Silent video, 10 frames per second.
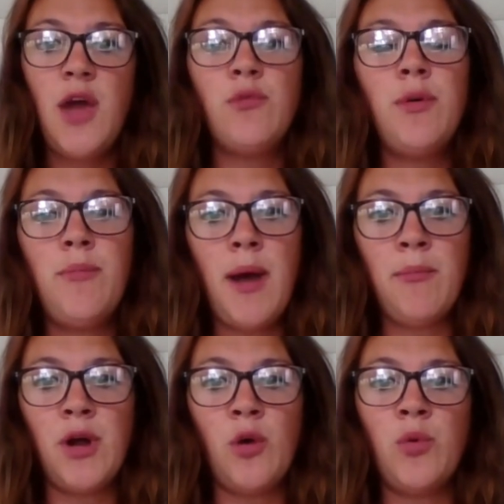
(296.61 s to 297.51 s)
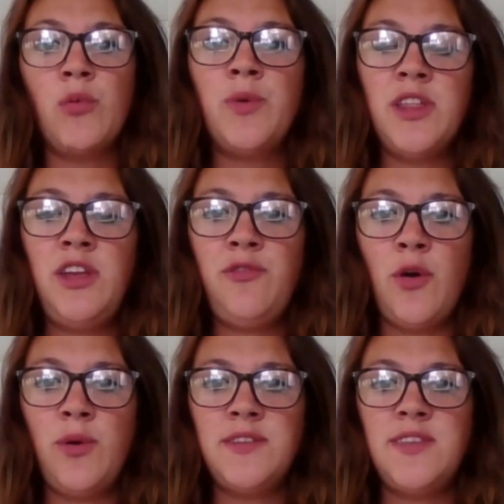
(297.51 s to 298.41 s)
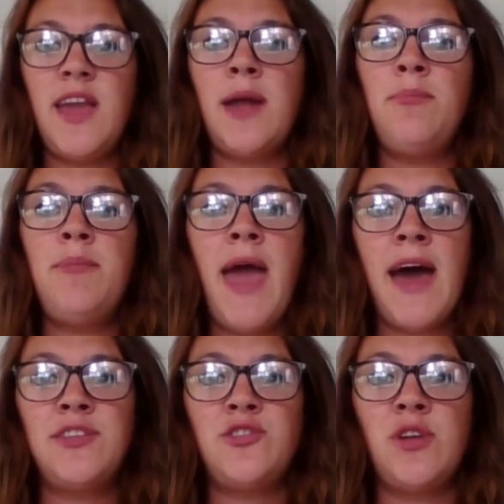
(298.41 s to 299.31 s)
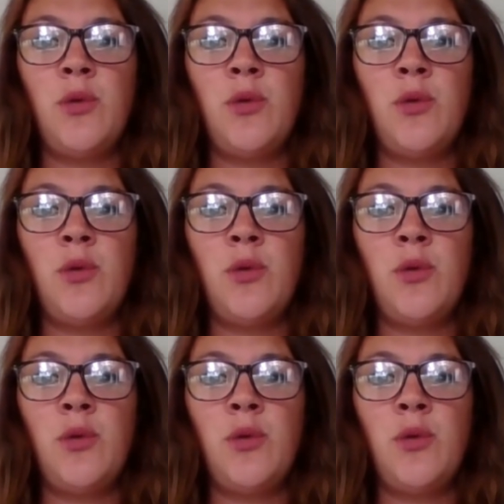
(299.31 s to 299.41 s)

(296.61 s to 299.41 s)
Remember, we're really focusing on mastery.